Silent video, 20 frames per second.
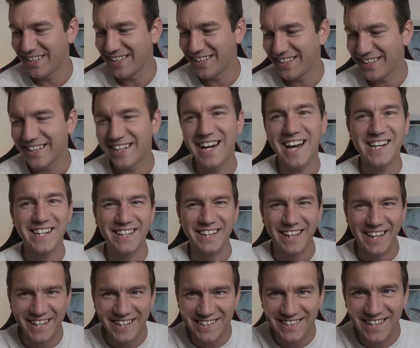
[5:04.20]
like kind of
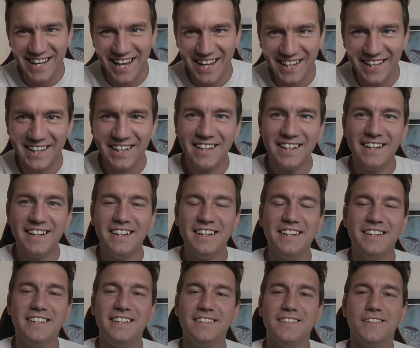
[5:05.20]
likes that.
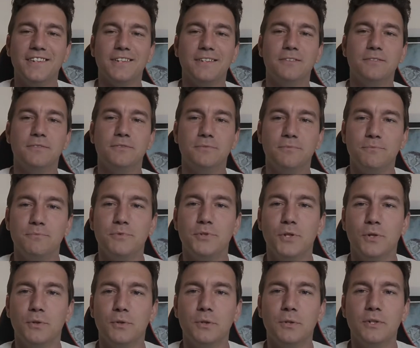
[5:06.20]
He's like, you
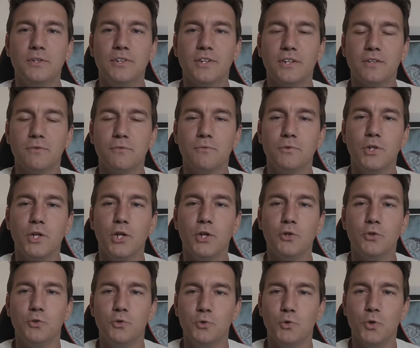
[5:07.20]
know, he's like, yeah,
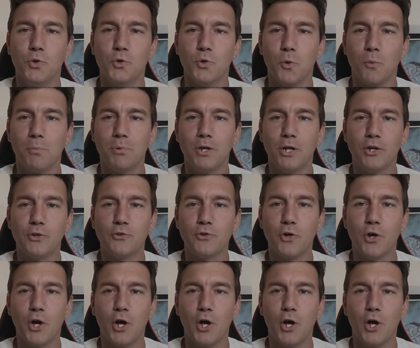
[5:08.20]
you know your place.